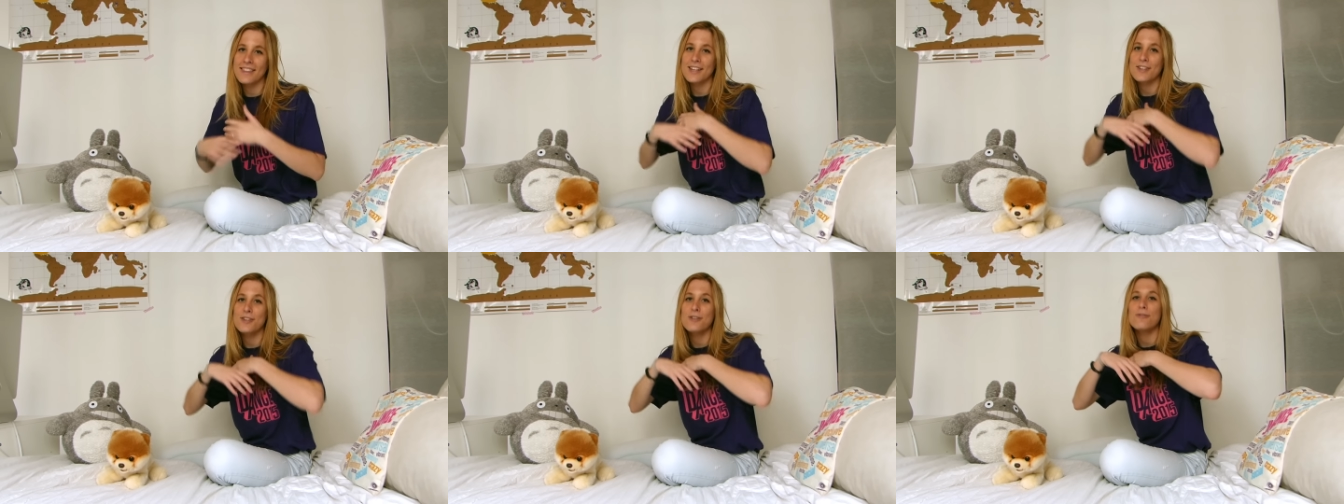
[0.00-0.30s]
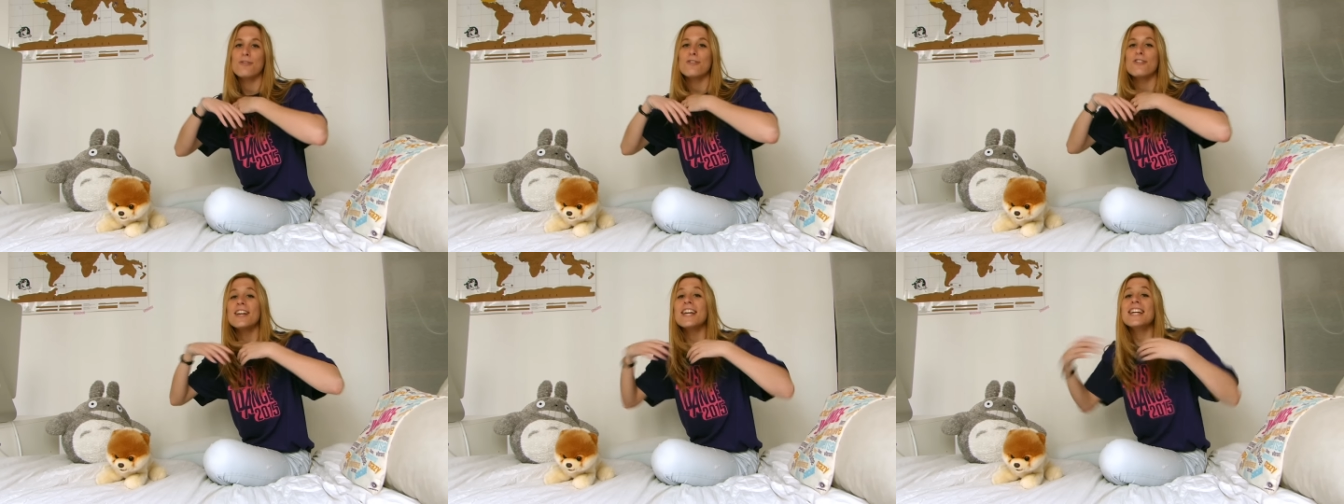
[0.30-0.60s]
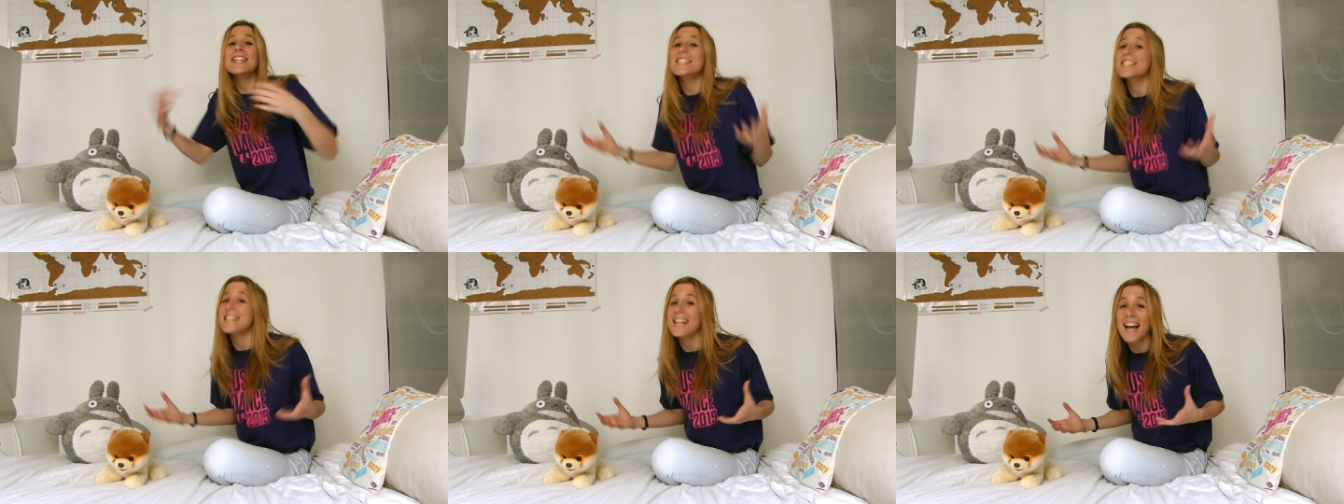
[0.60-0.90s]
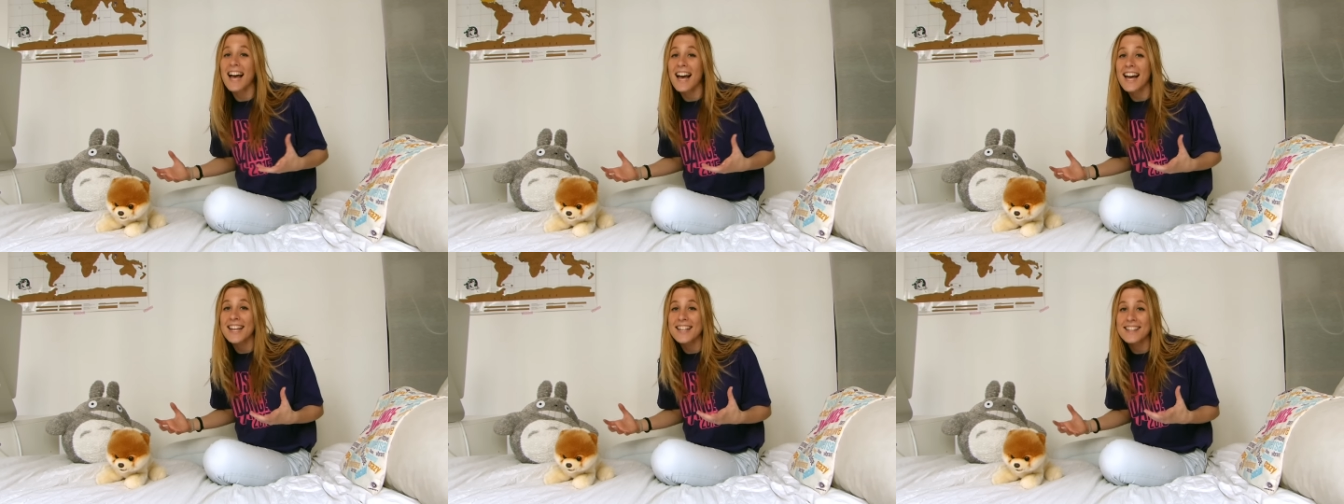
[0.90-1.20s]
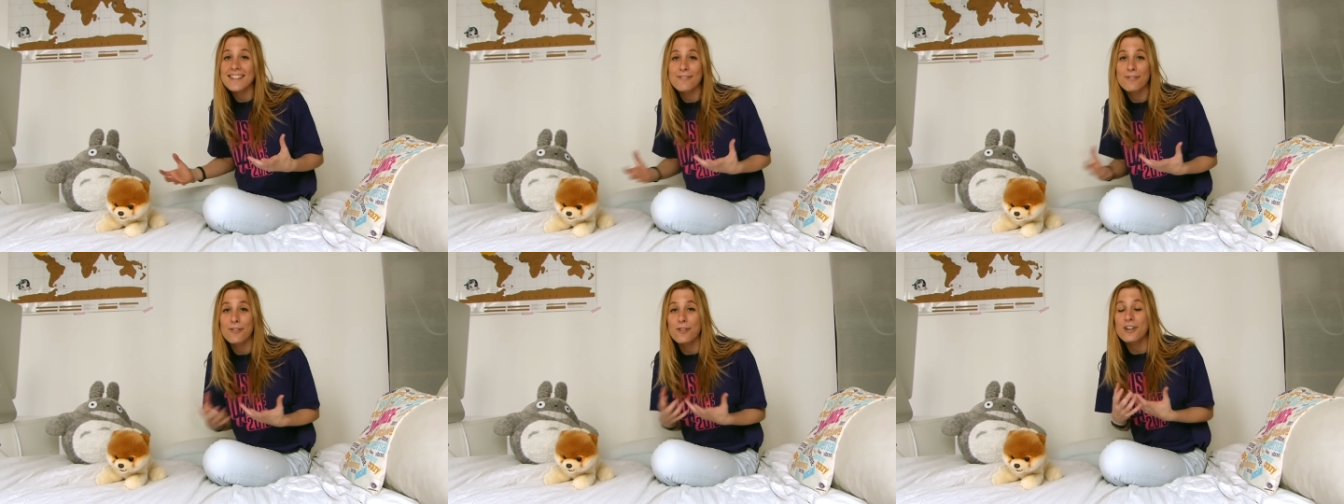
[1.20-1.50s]
thank you for each
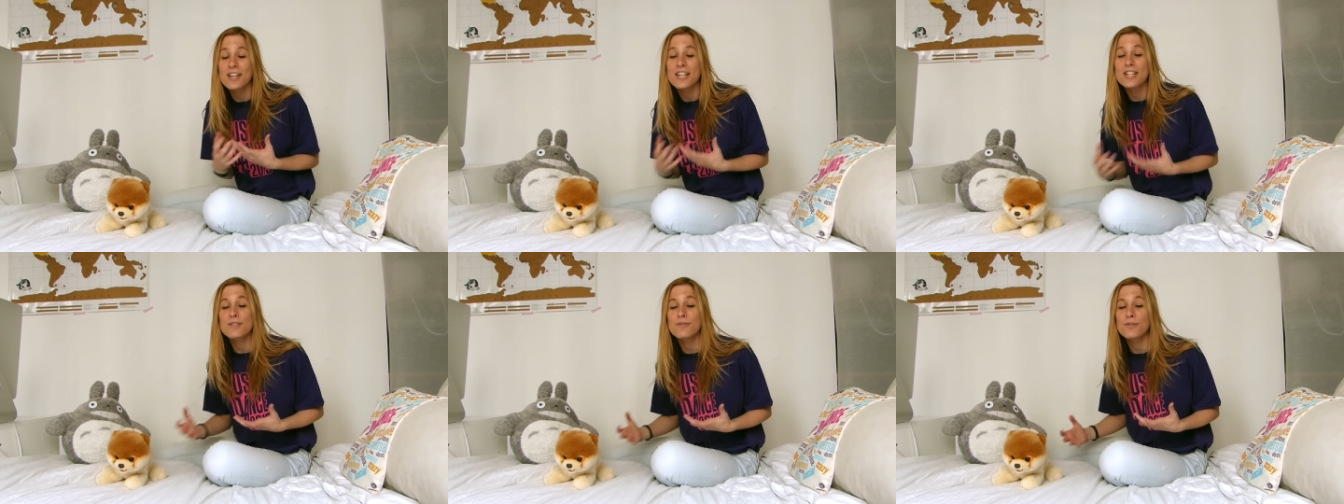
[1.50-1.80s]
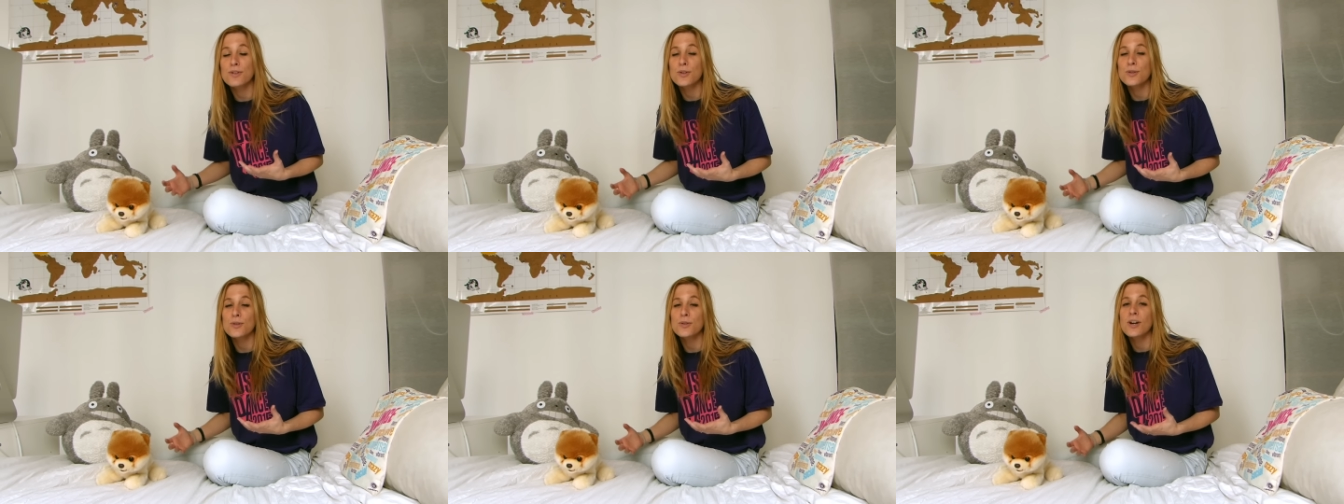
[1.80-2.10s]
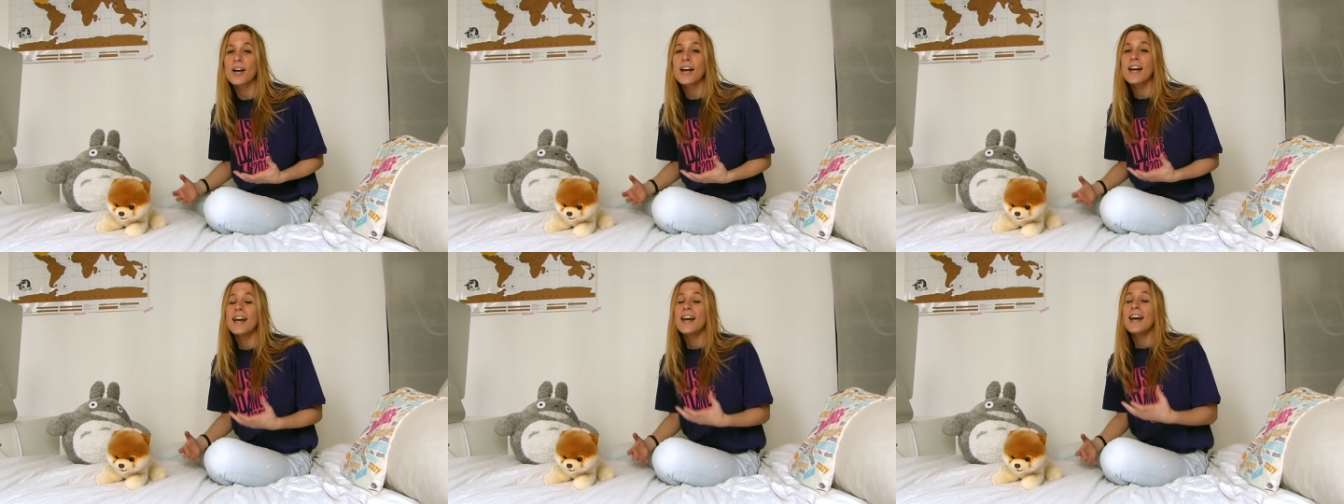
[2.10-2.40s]
like, for each view.